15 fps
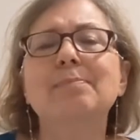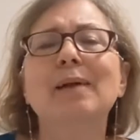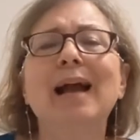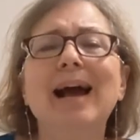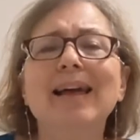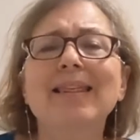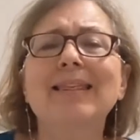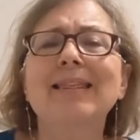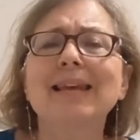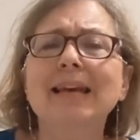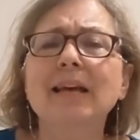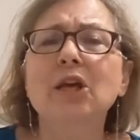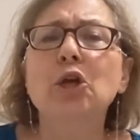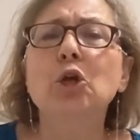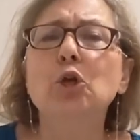but I
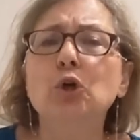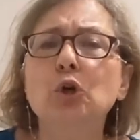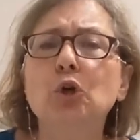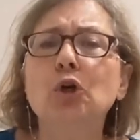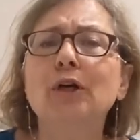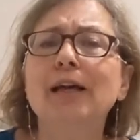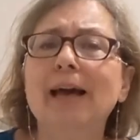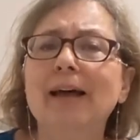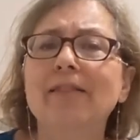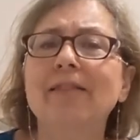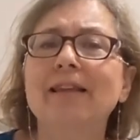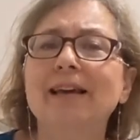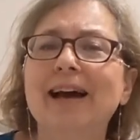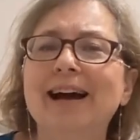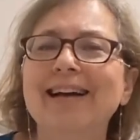think you'll get
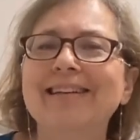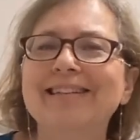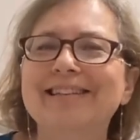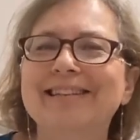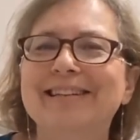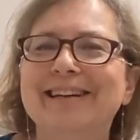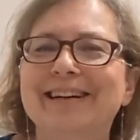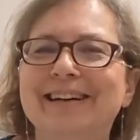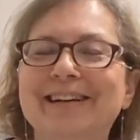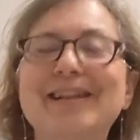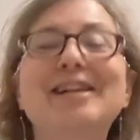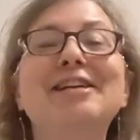the idea.